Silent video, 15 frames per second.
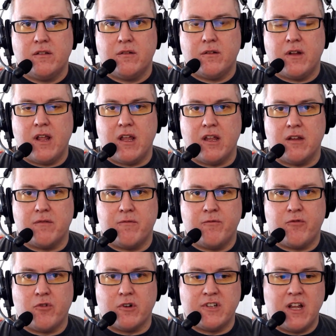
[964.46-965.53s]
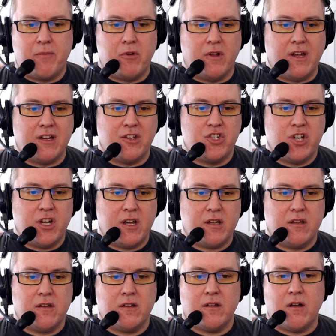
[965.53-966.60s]
a for example, a
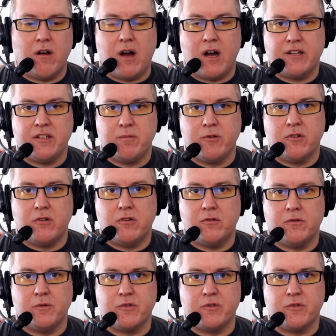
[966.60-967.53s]
Czech hospital,